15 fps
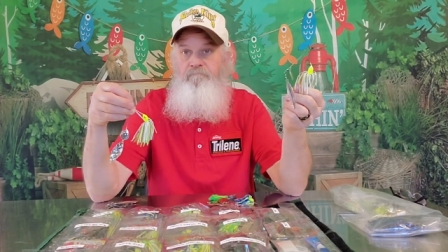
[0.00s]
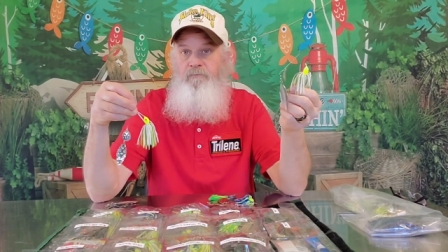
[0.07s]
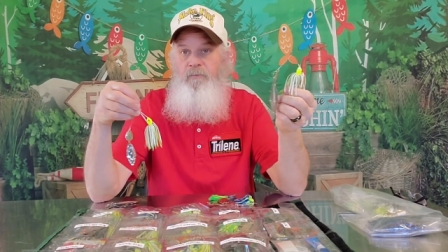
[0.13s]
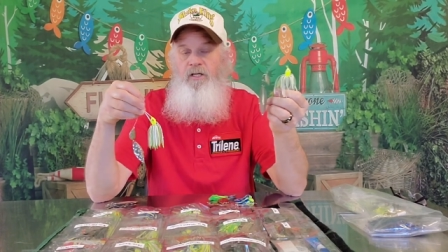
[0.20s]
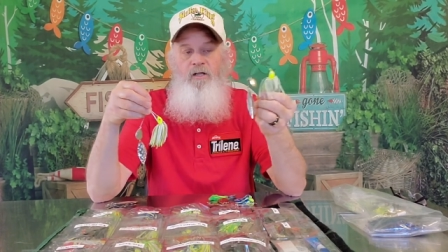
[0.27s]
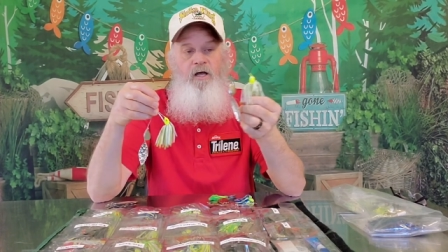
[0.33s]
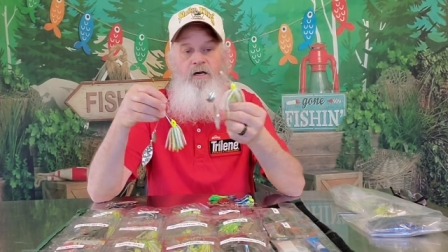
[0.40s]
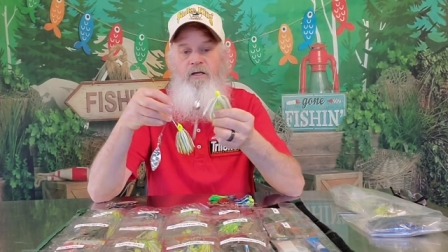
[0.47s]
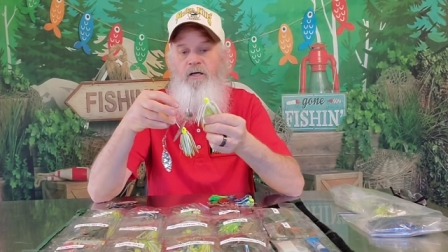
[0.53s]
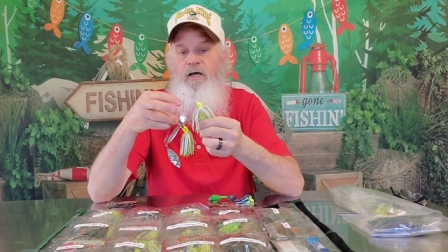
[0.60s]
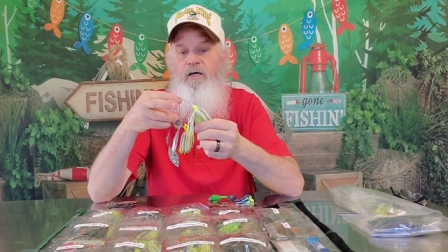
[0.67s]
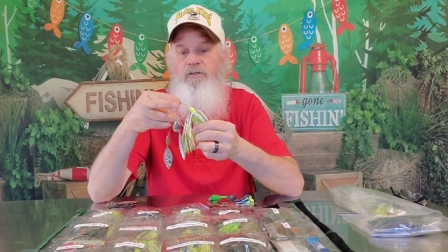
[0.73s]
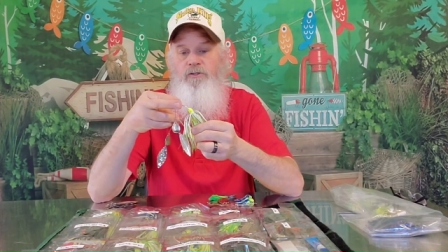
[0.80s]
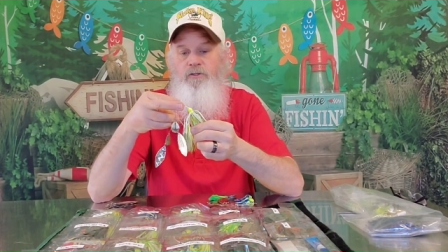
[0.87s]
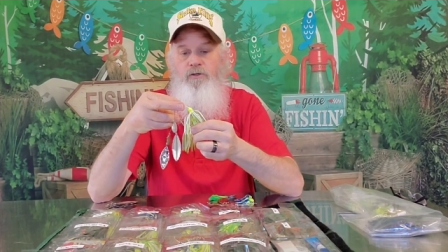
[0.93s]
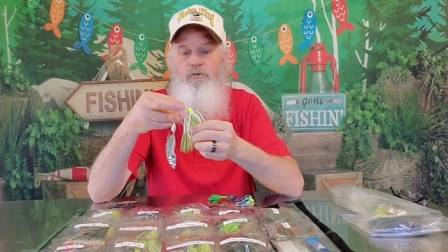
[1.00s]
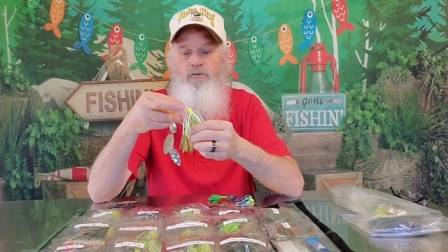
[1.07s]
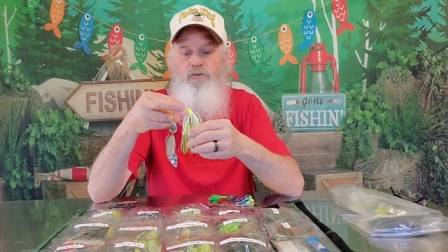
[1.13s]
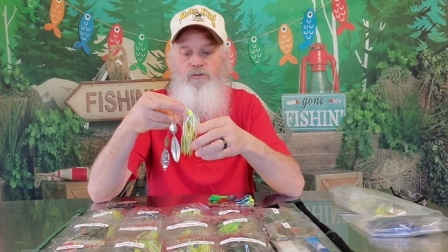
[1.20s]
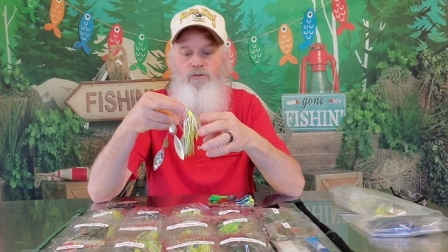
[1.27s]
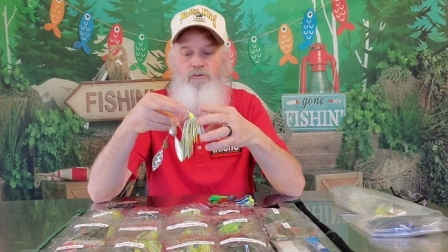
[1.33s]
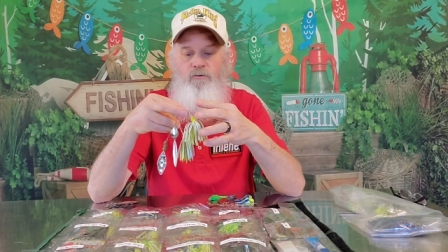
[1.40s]
A lot of guys use
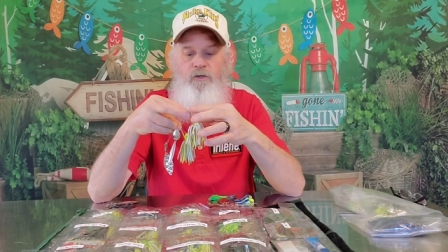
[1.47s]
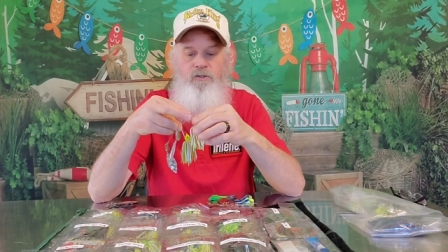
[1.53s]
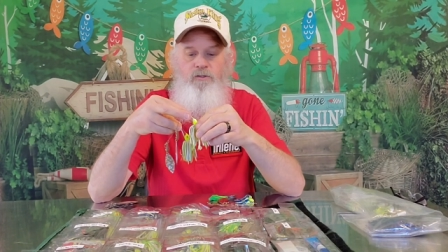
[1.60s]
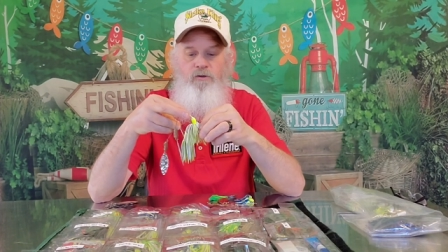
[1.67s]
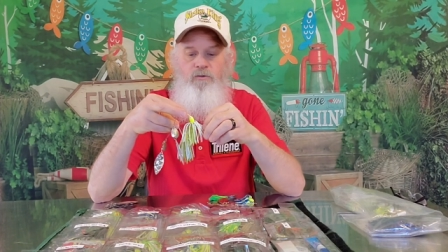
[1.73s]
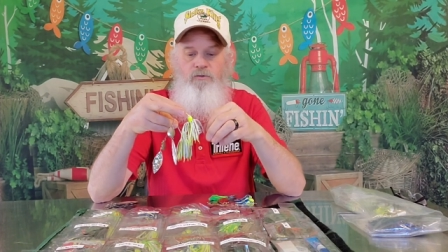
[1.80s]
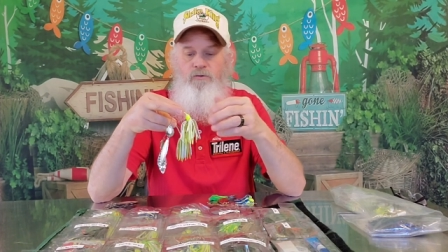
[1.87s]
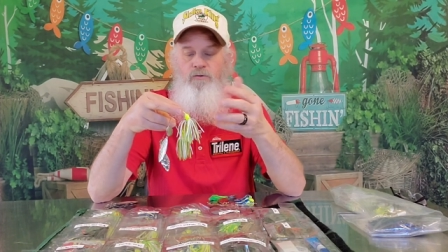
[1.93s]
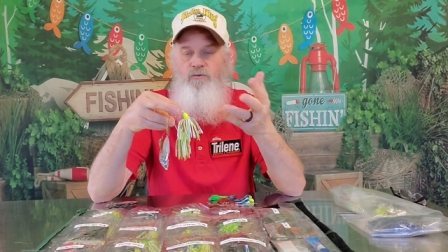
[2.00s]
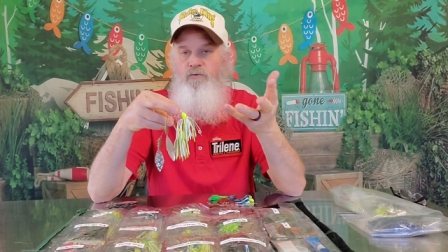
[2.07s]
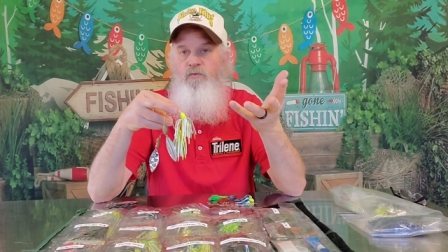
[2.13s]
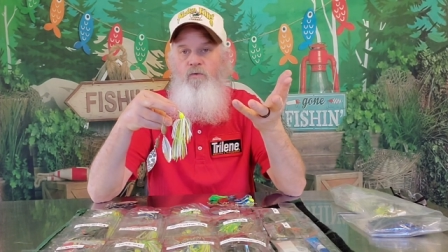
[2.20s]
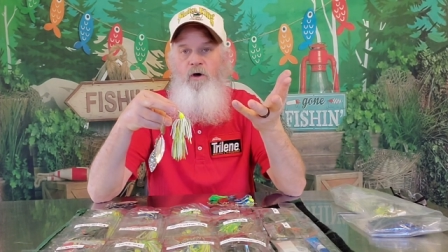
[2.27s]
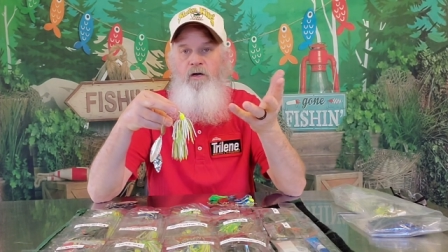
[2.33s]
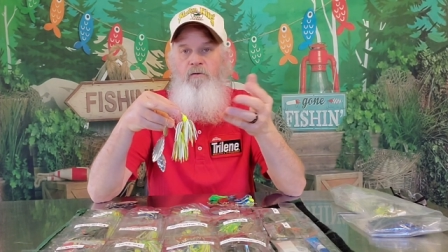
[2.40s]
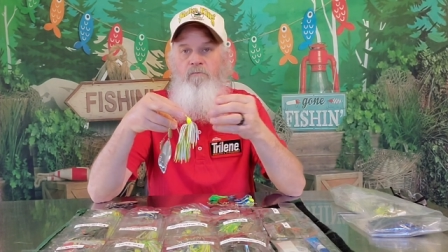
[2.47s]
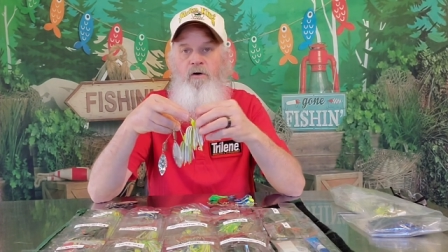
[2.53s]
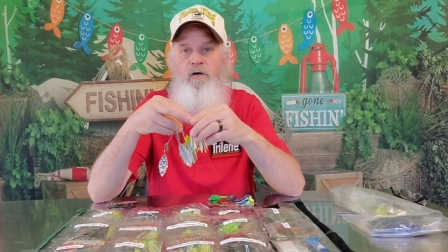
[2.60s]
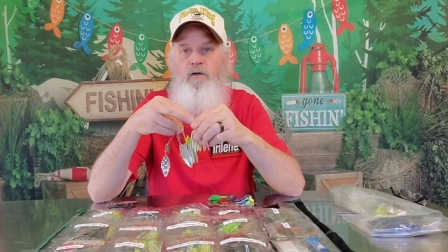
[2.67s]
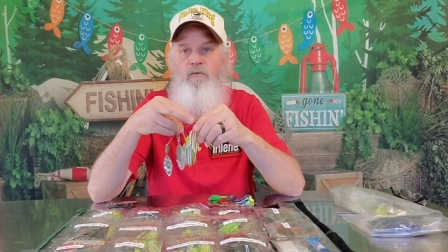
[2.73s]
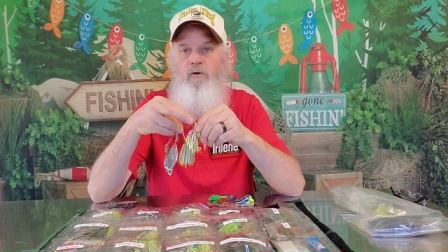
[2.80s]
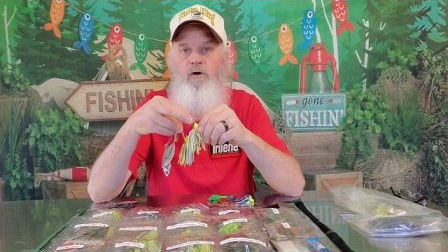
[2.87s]
just straight chartreuse and white in
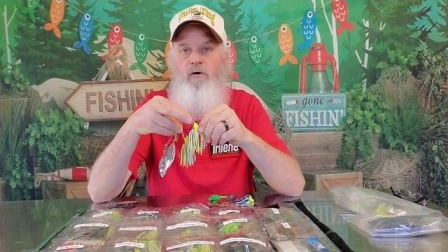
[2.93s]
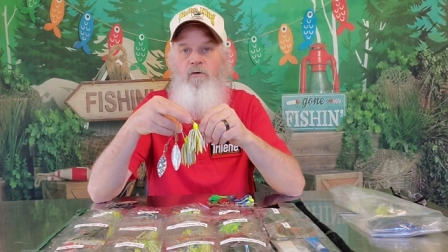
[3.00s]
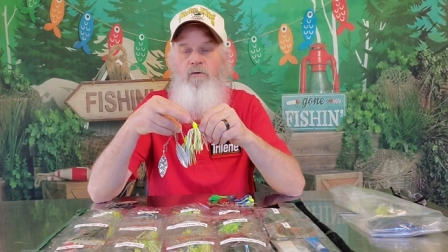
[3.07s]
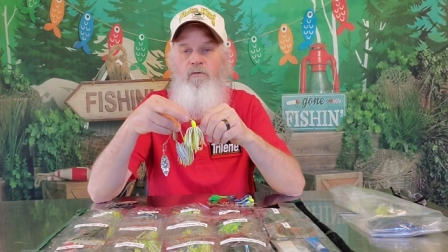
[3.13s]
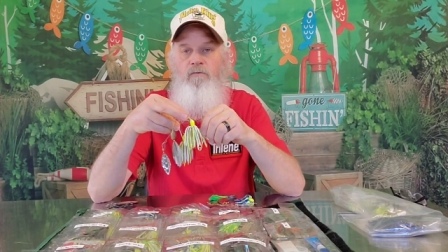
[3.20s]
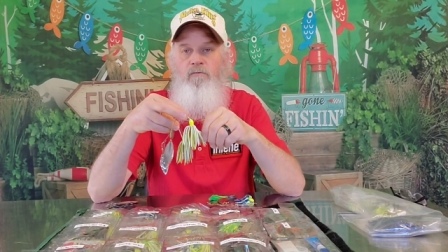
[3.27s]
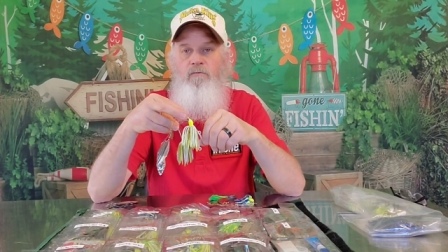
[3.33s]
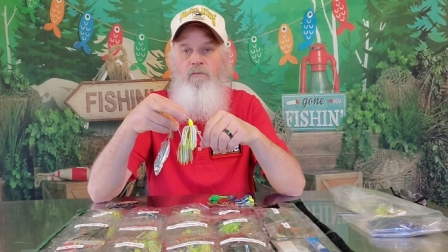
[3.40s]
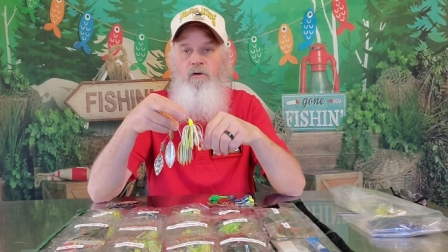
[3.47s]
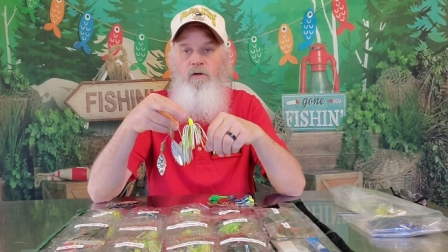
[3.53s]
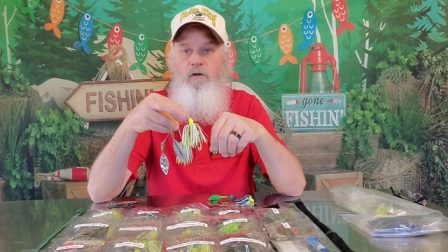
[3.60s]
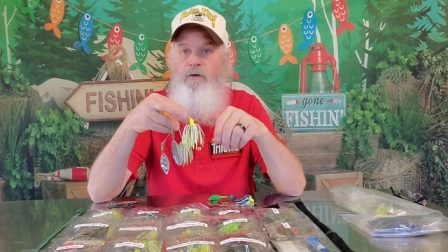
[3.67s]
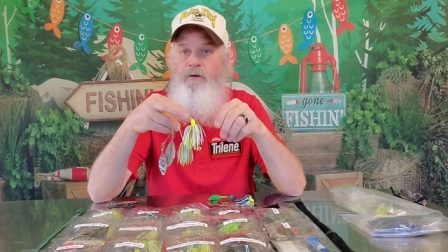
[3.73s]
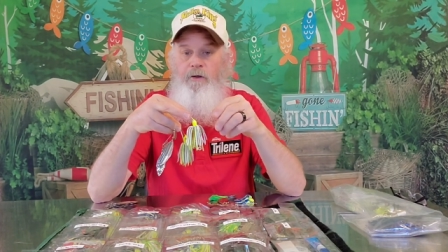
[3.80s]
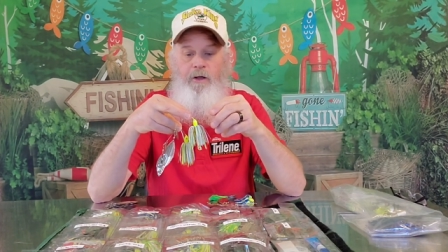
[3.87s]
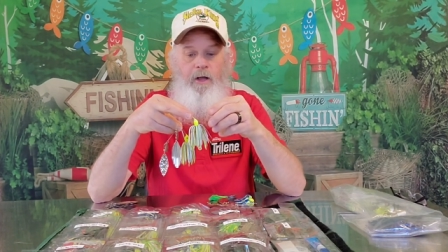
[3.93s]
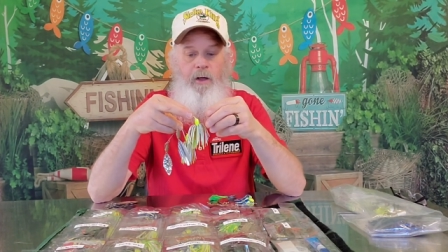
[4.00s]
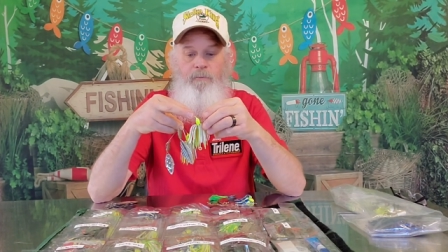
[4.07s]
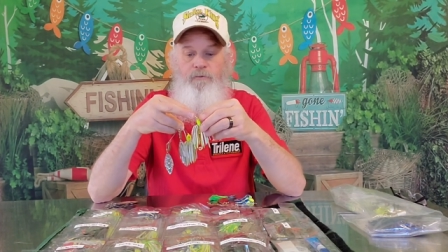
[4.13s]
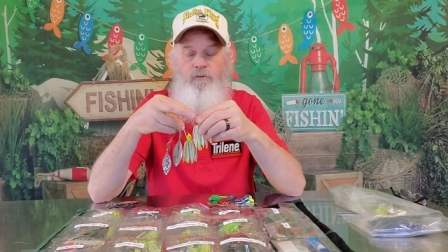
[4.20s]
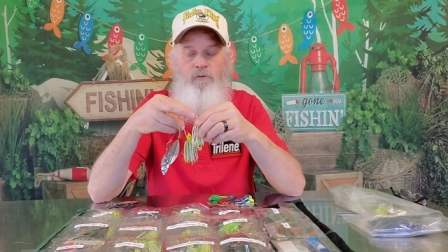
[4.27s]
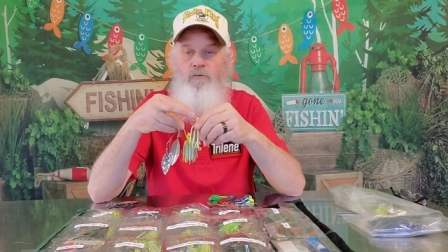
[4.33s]
muddy water
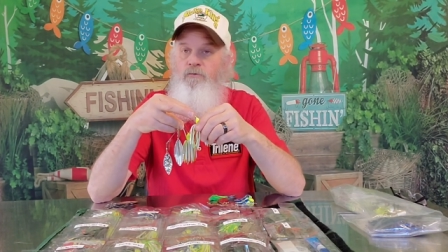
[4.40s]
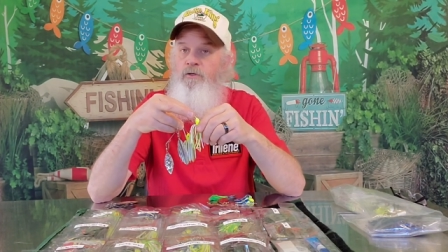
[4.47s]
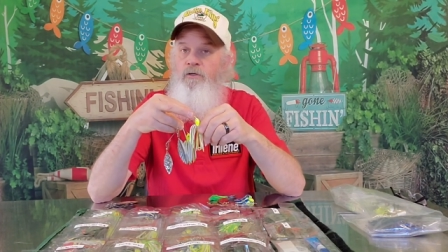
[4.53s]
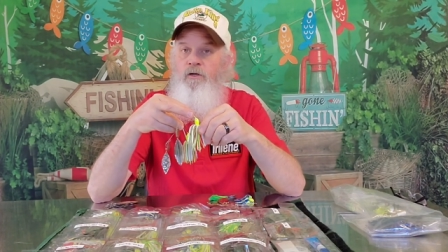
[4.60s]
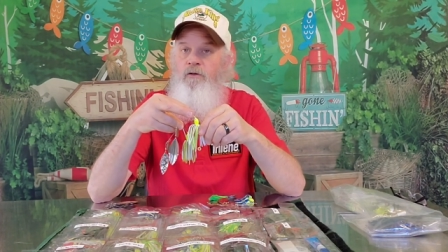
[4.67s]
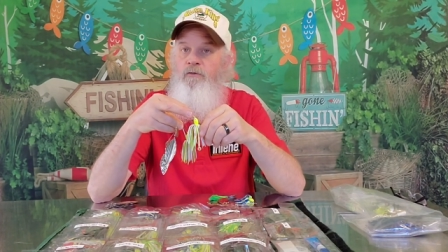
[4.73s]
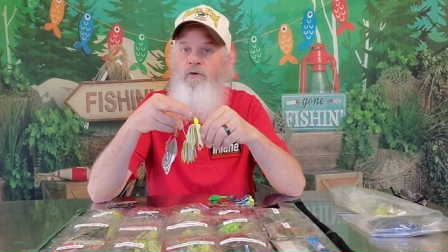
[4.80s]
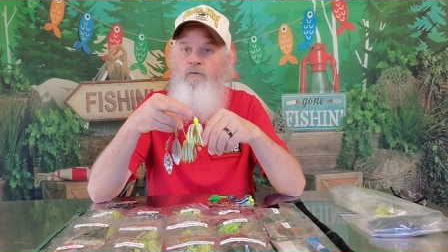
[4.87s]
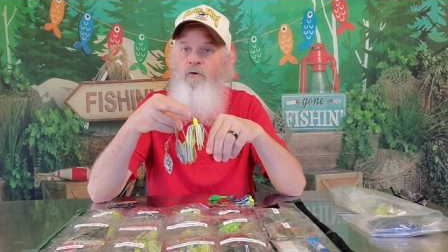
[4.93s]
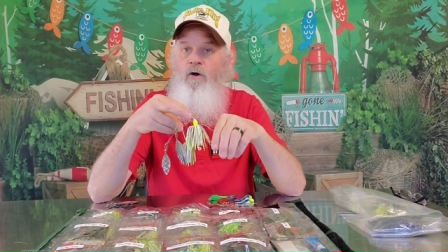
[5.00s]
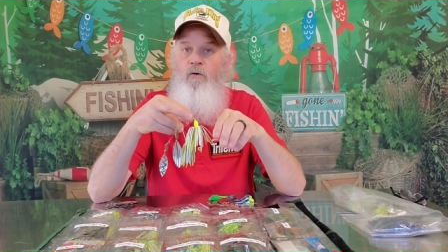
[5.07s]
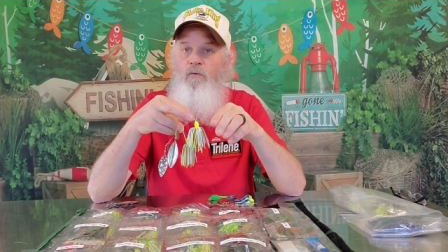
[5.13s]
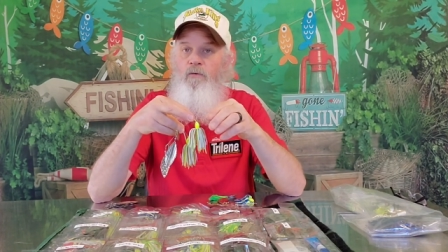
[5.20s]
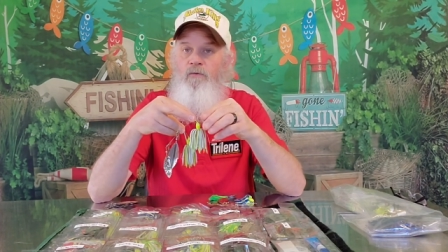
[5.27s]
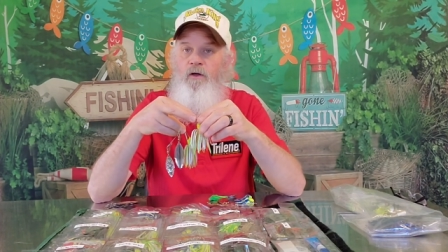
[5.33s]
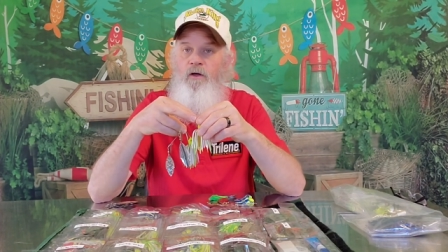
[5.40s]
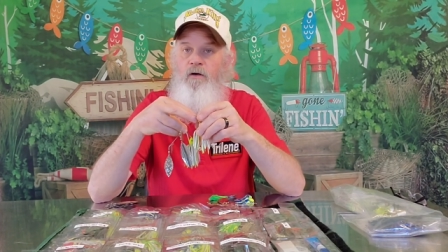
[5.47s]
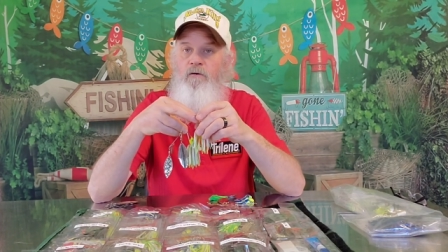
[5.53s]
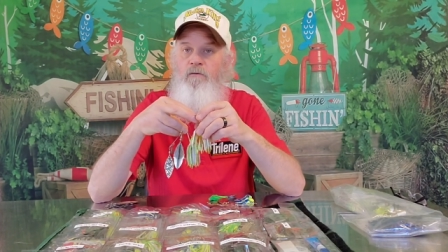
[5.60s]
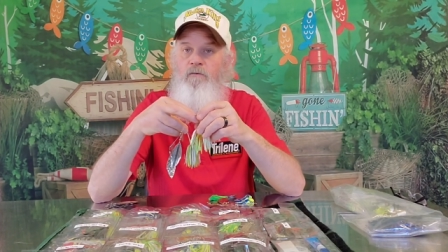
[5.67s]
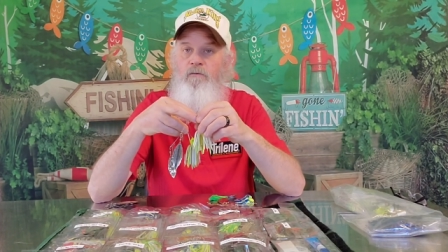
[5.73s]
absolutely nothing wrong with that.